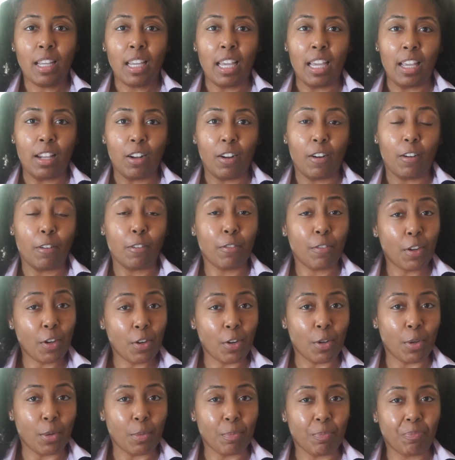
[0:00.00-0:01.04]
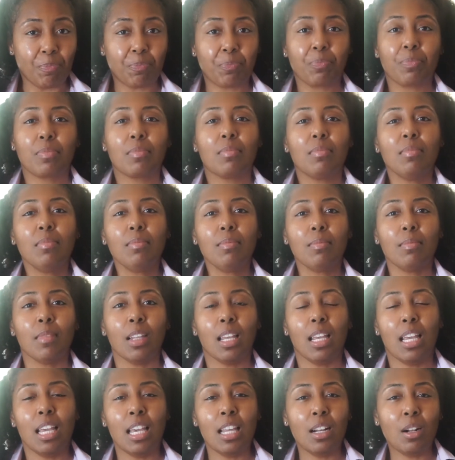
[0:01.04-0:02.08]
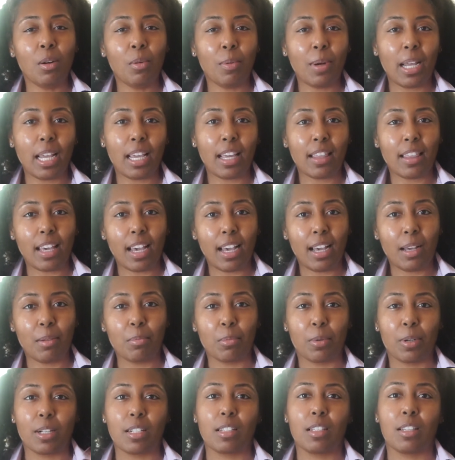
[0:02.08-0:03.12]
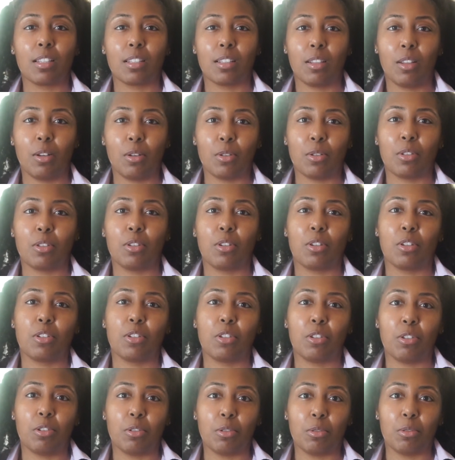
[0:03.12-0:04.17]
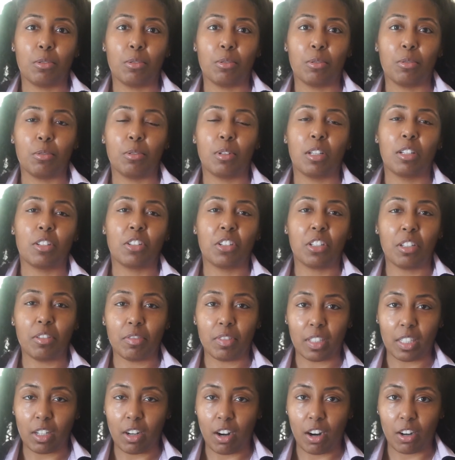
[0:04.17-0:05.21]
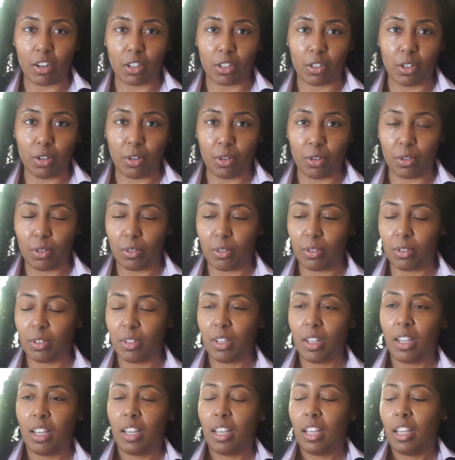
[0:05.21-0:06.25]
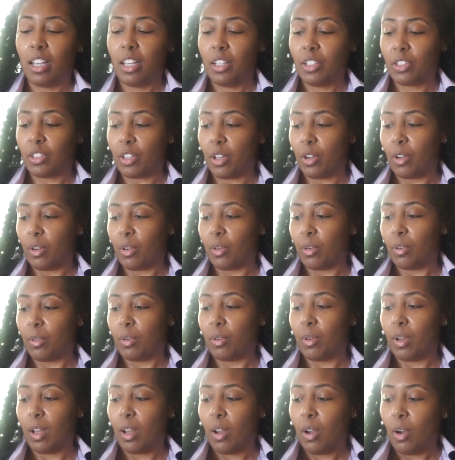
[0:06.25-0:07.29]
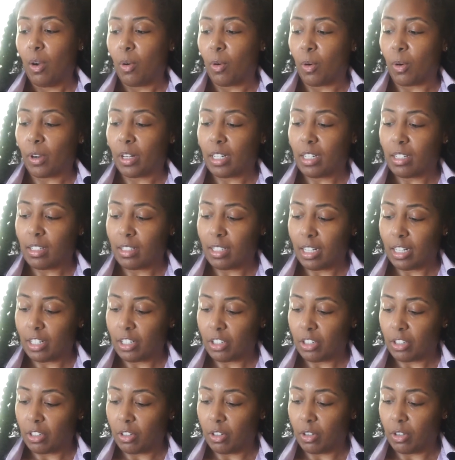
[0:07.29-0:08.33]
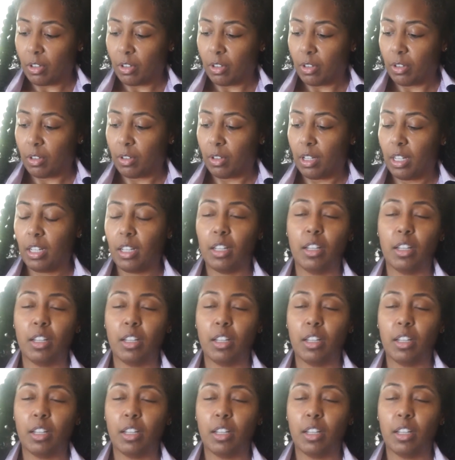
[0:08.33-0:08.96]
in our firm in a way that brings us closer to achieving our goal. So organizational